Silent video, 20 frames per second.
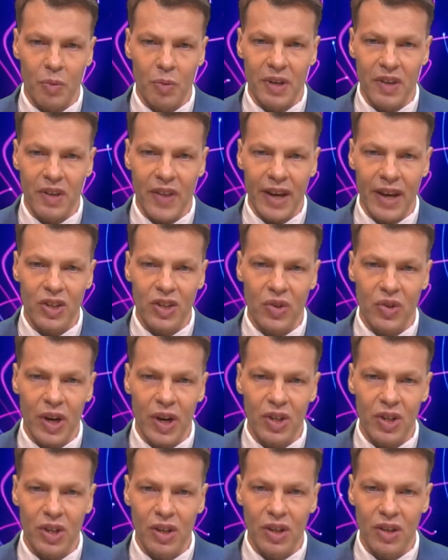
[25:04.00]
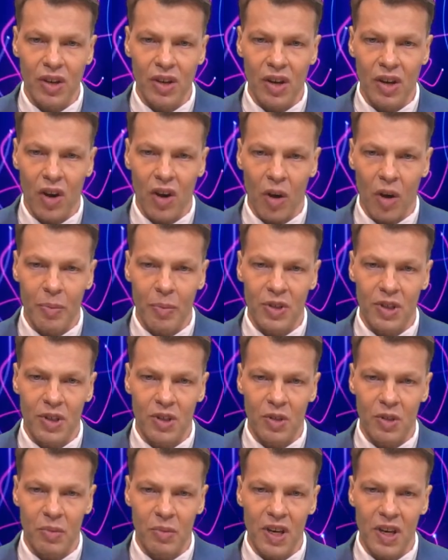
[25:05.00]
in that direction, opposite to
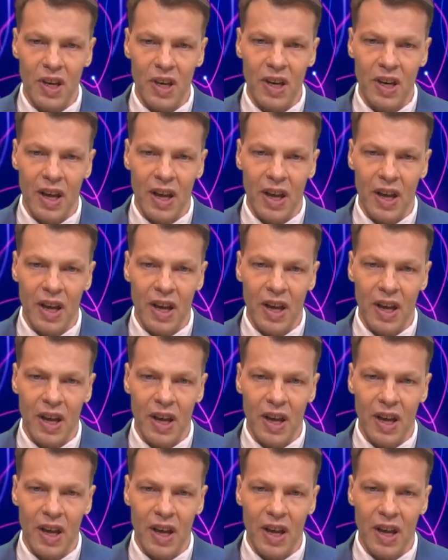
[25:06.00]
B.